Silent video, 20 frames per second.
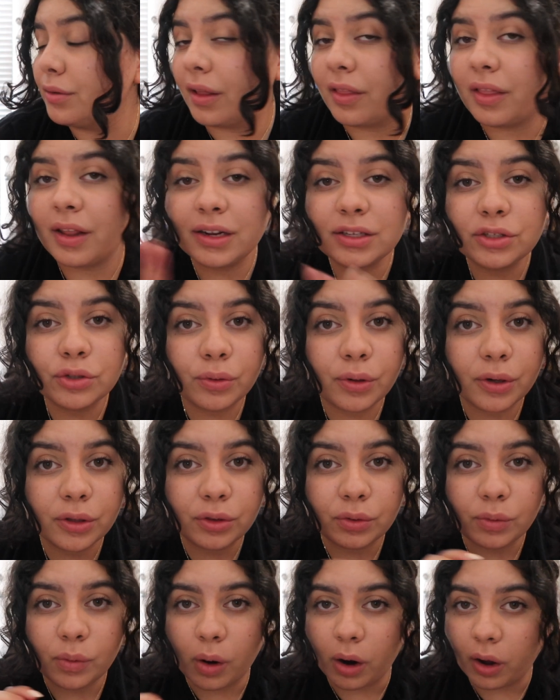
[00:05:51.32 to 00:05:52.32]
now that I
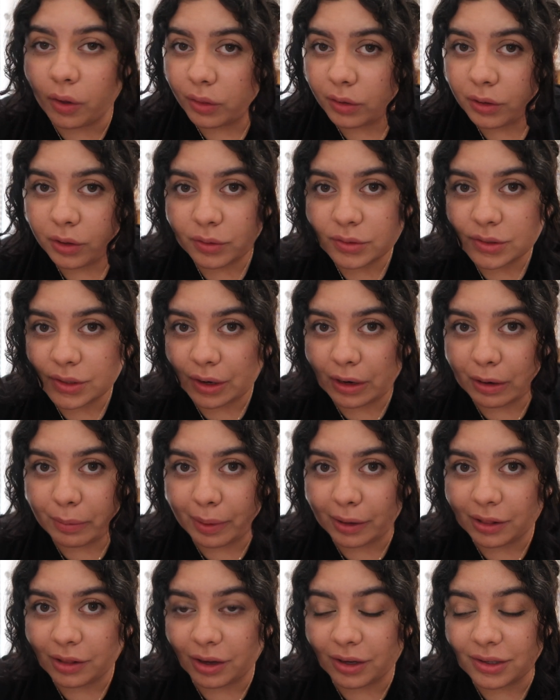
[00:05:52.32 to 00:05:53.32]
sorted through all the clothes that are in
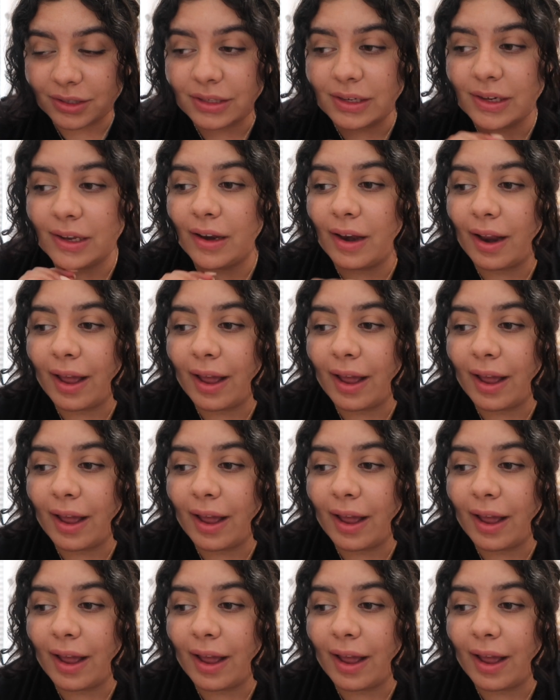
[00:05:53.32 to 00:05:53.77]
my closet,